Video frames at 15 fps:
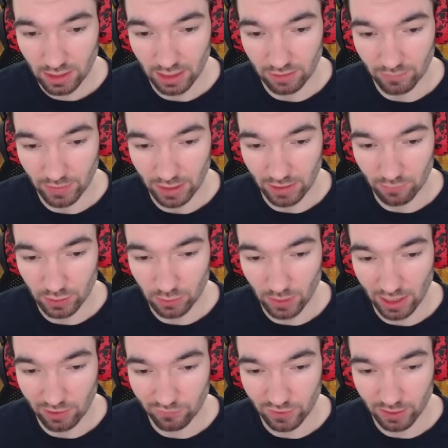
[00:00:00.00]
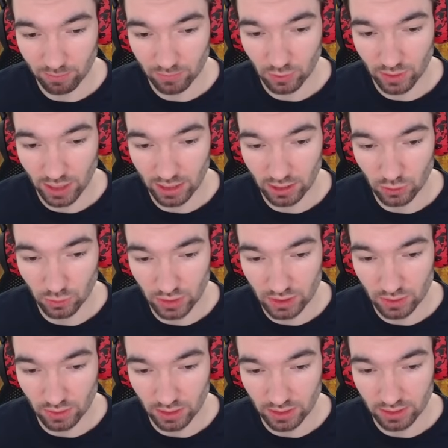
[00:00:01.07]
and whenever you have them, you can
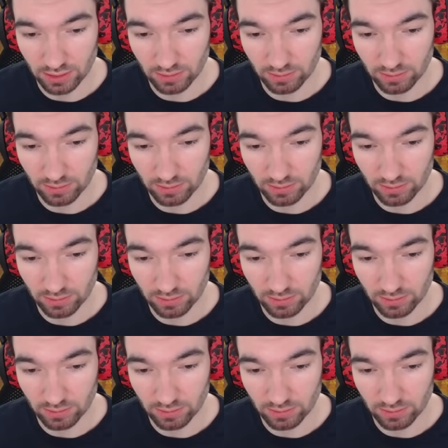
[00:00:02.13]
use your